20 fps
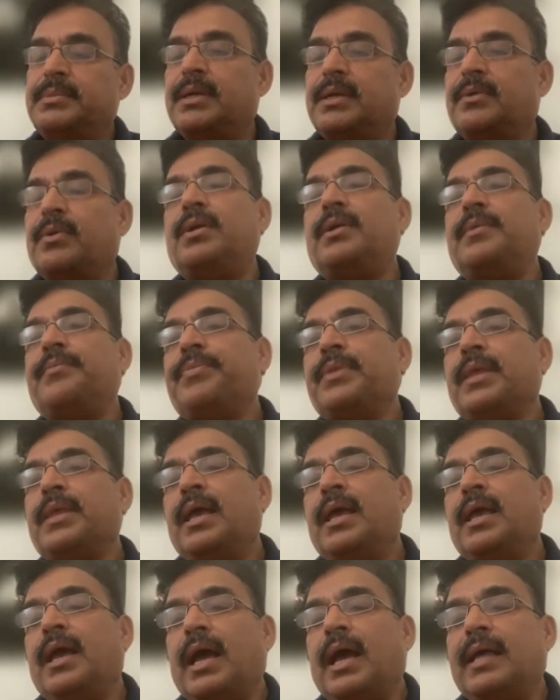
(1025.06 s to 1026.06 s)
the role,
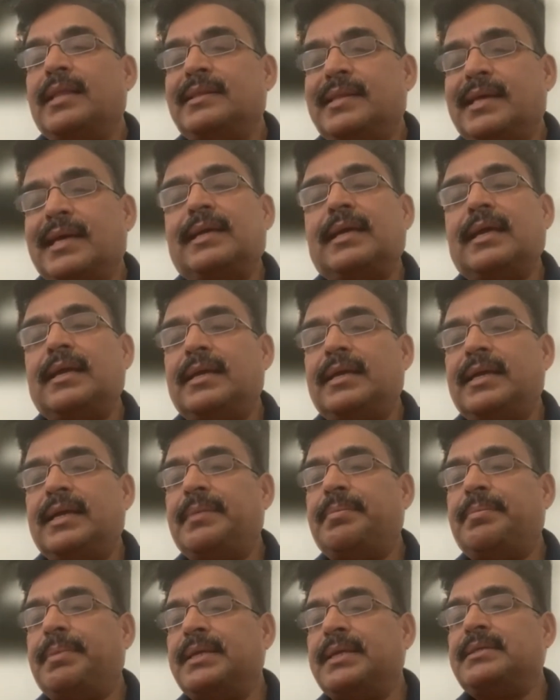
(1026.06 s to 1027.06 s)
and their L&D
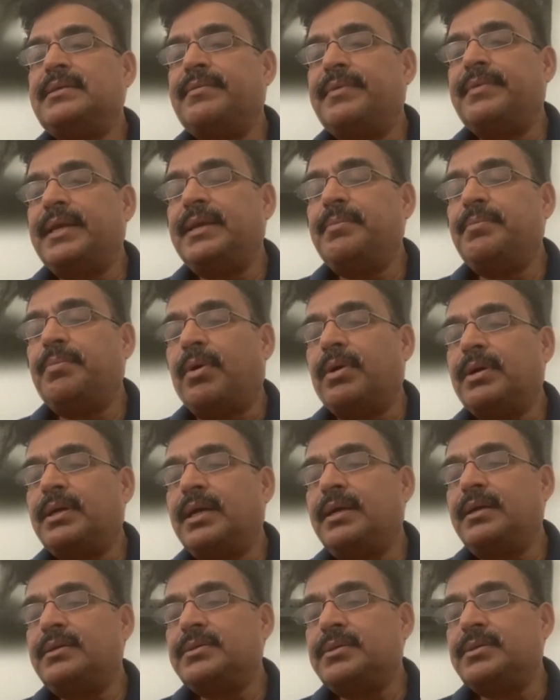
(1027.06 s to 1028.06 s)
plays a very
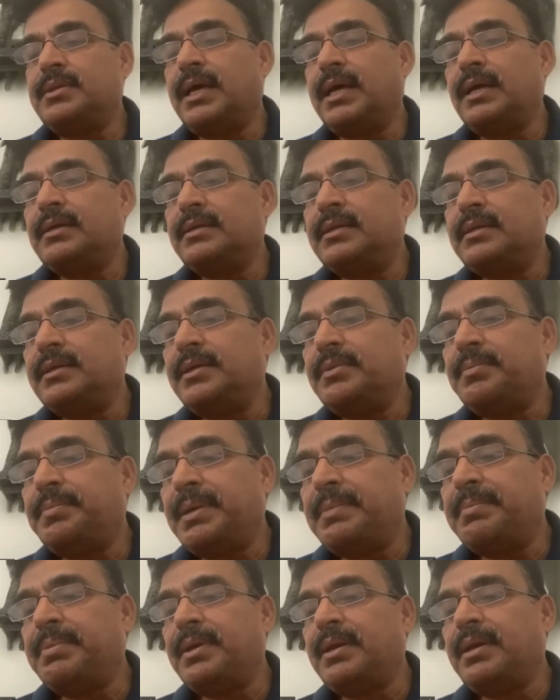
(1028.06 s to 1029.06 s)
important, so that the
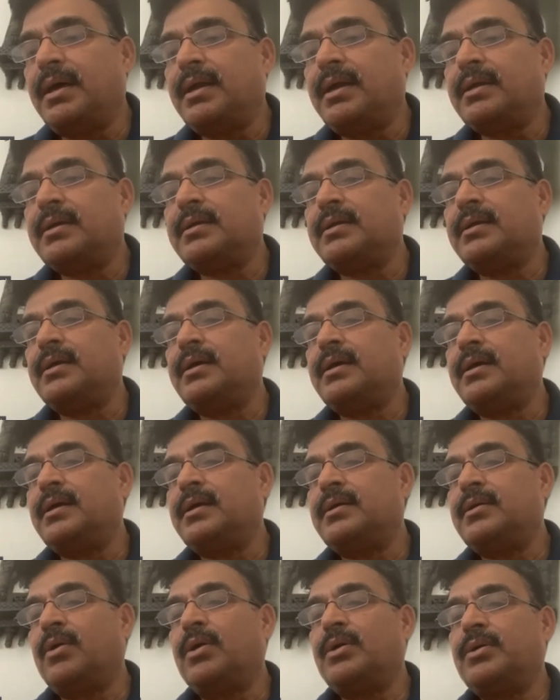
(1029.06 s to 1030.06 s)
people are
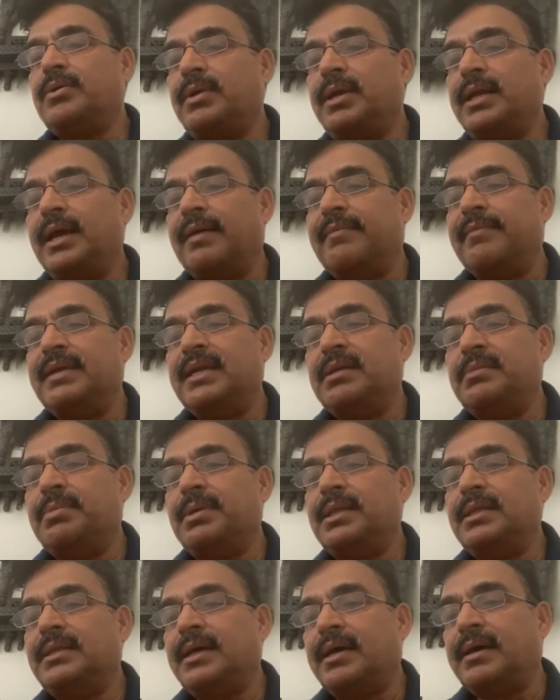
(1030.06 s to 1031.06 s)
not only
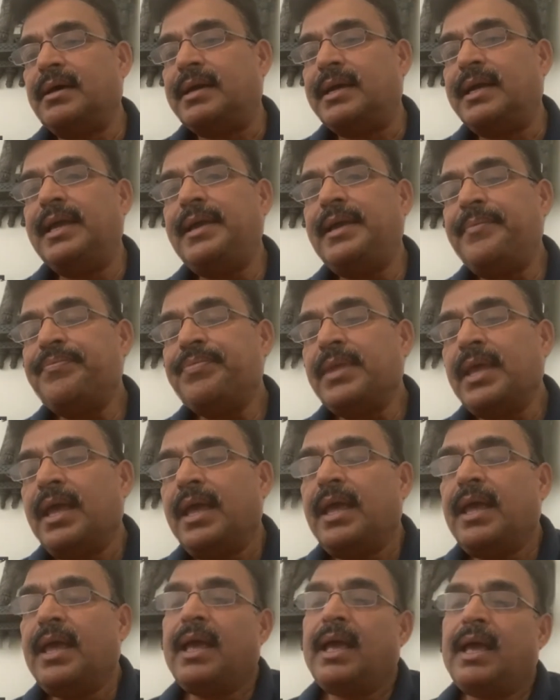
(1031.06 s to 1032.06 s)
available, they are ready,
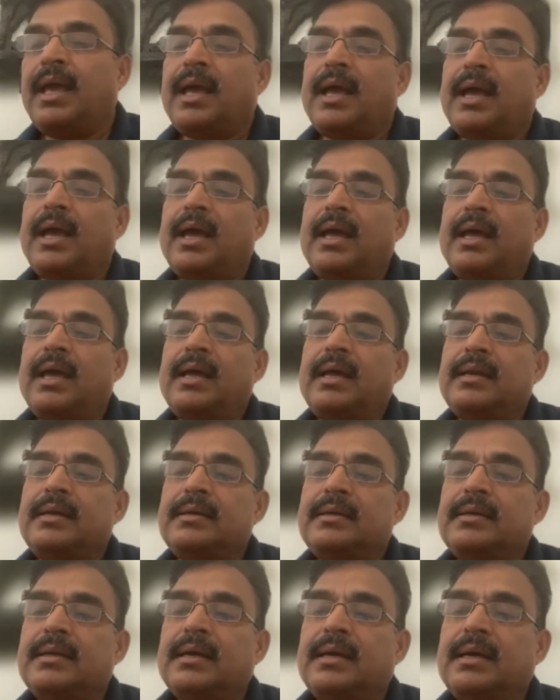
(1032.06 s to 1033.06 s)

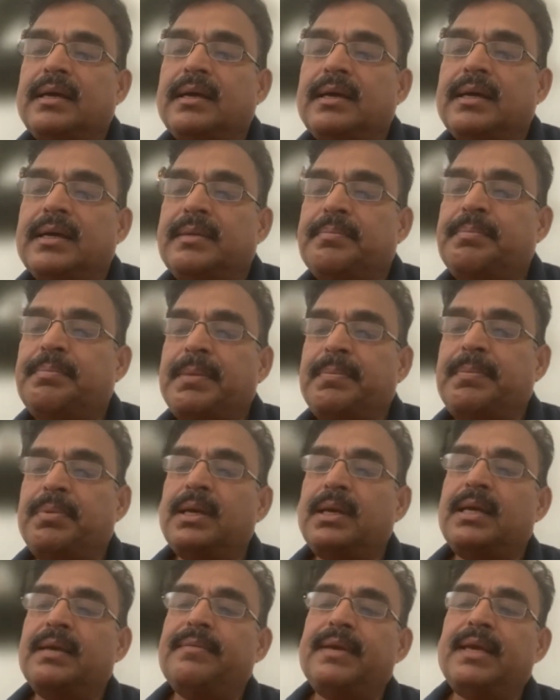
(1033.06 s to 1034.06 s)
and
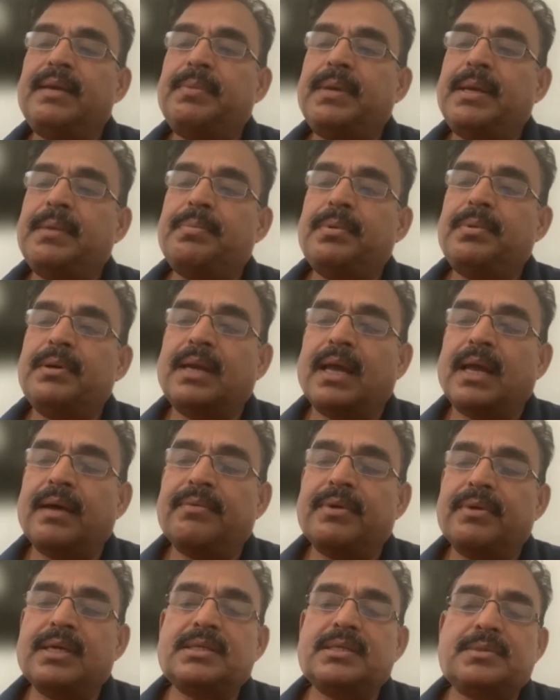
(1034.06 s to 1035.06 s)
giving people
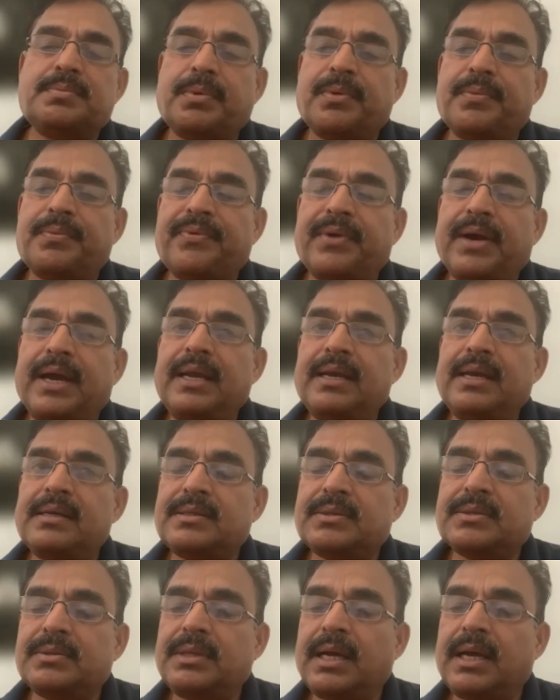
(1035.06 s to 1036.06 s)
diverse profile,
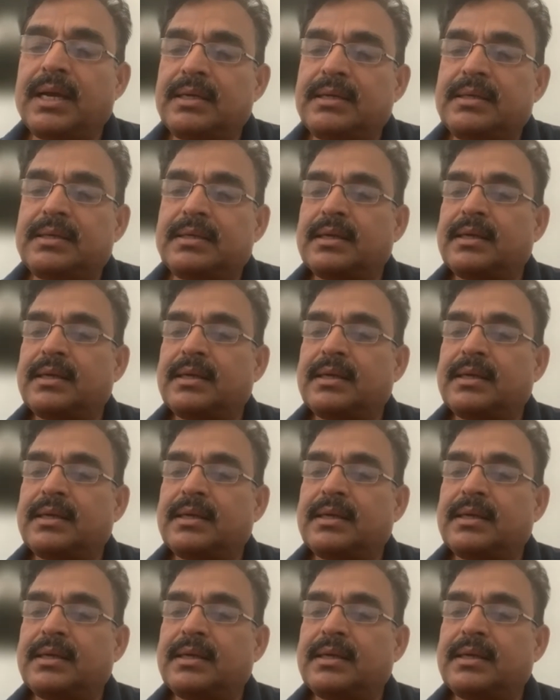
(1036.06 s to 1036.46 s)
so that